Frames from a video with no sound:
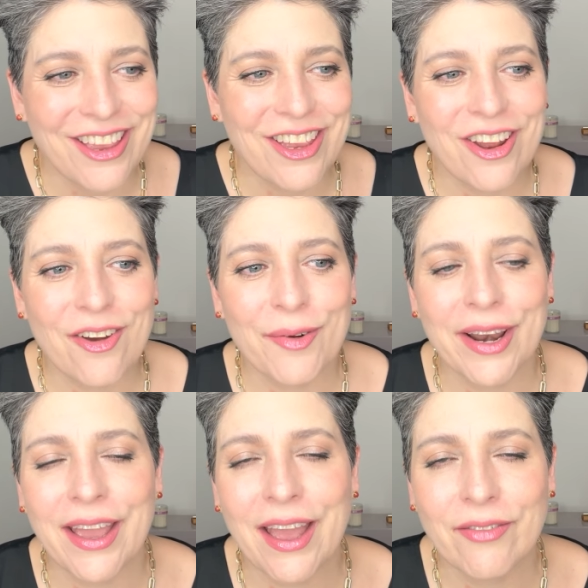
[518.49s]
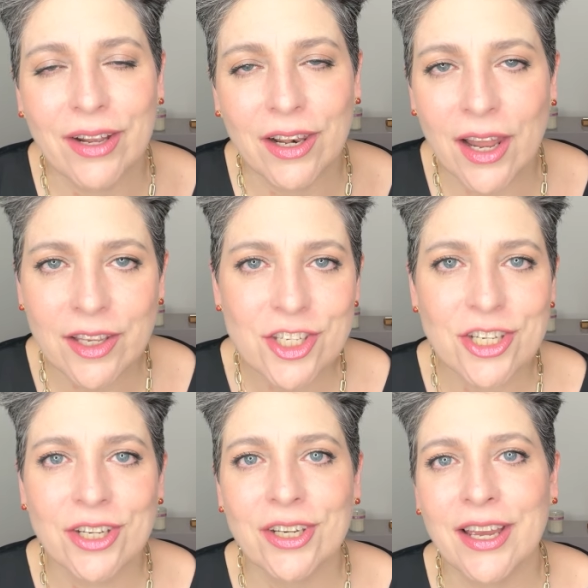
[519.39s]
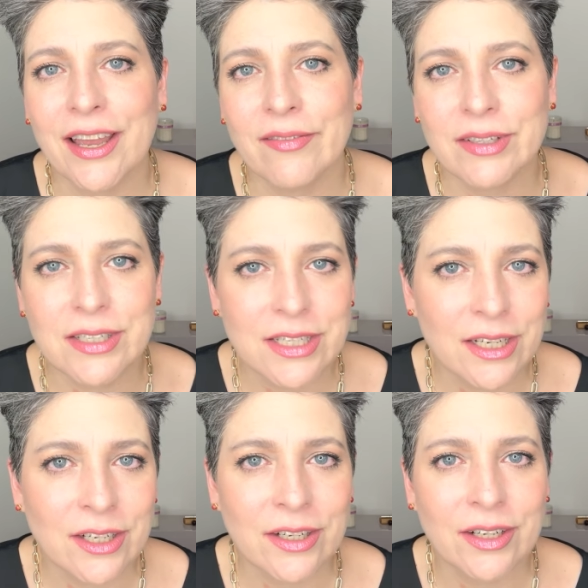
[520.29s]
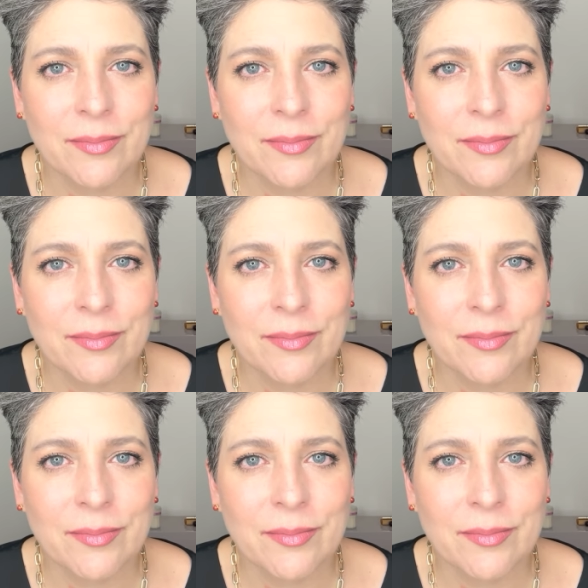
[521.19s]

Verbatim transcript: You know, when I have a luncheon, I have a dinner,